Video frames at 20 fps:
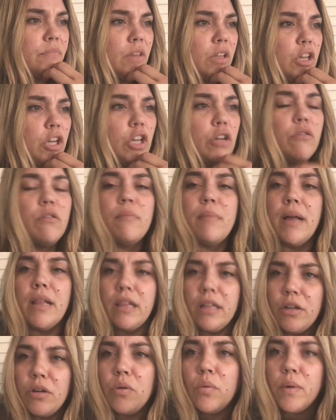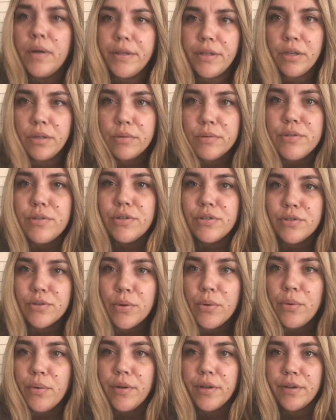you know, when my little one goes to
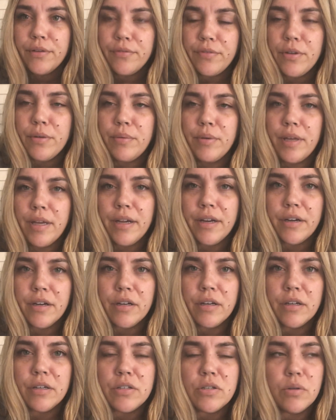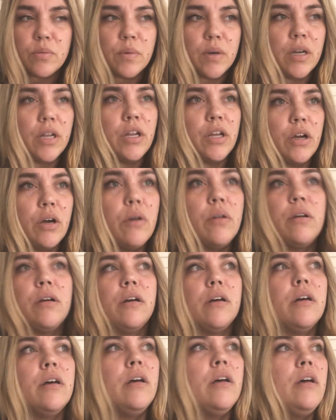school in a few years, or we're going to go to